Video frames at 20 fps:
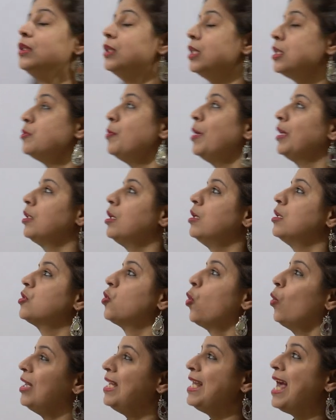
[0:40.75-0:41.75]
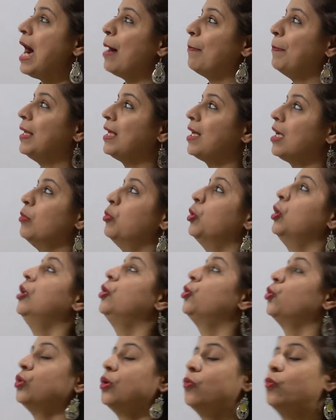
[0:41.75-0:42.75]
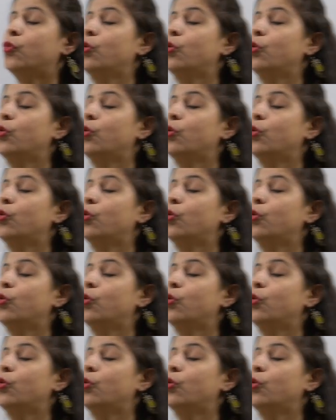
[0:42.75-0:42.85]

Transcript: This method is only applicable to the